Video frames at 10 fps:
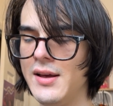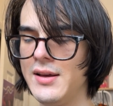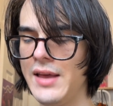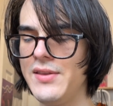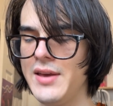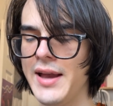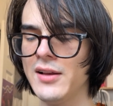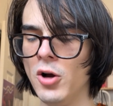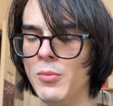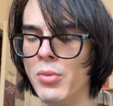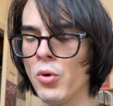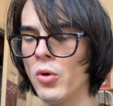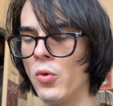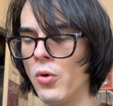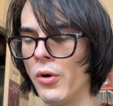and the Anglo-Boer
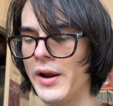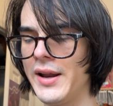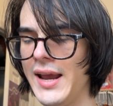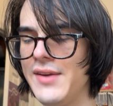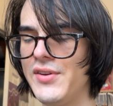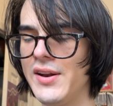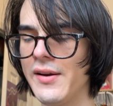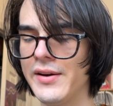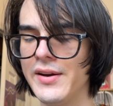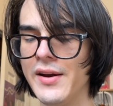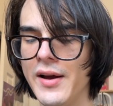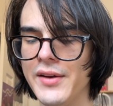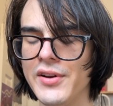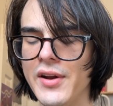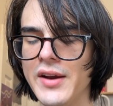War in 1899
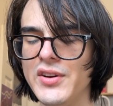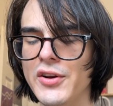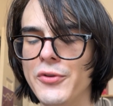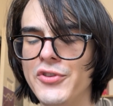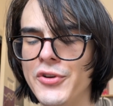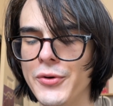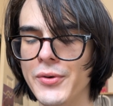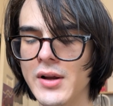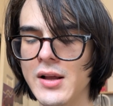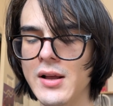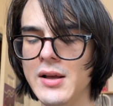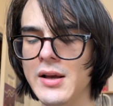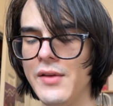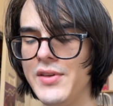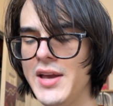to 1902,
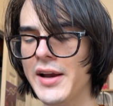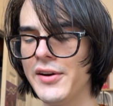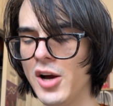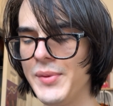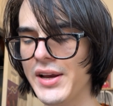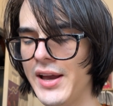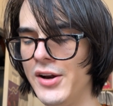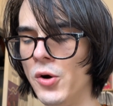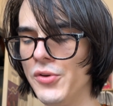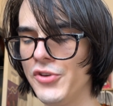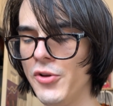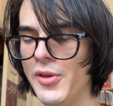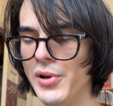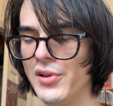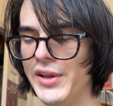the economic and also the
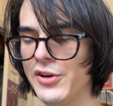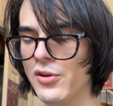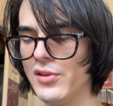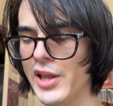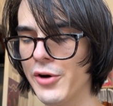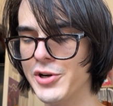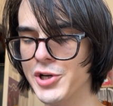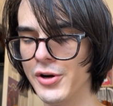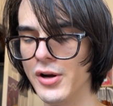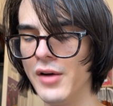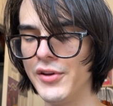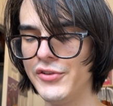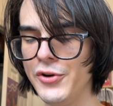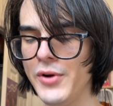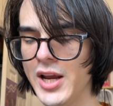political literature of the
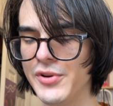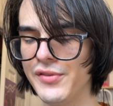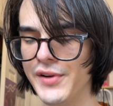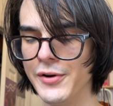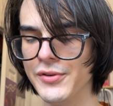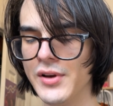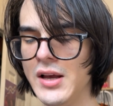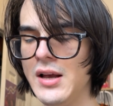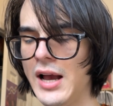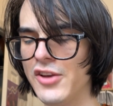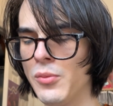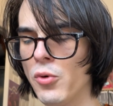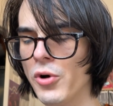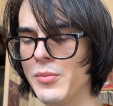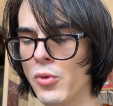two hemispheres has
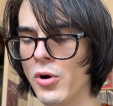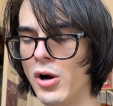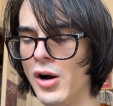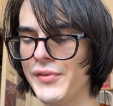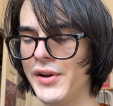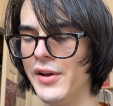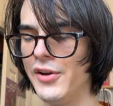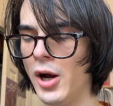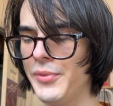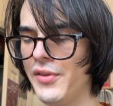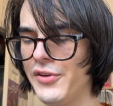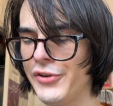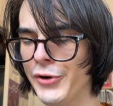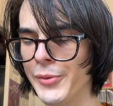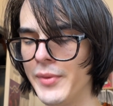more and more often adopted the
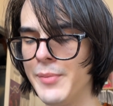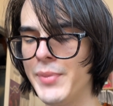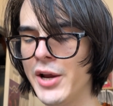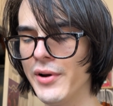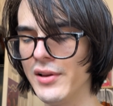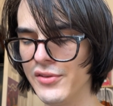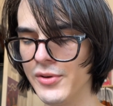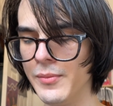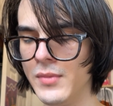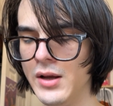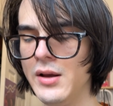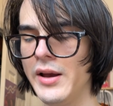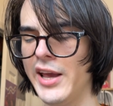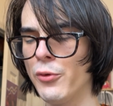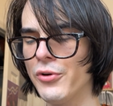term imperialism
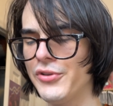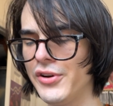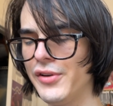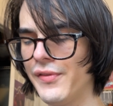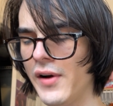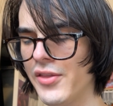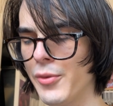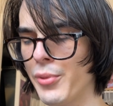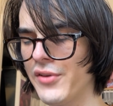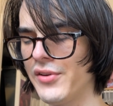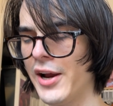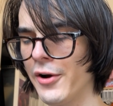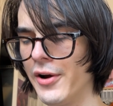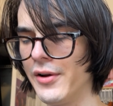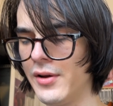in order to define the present era.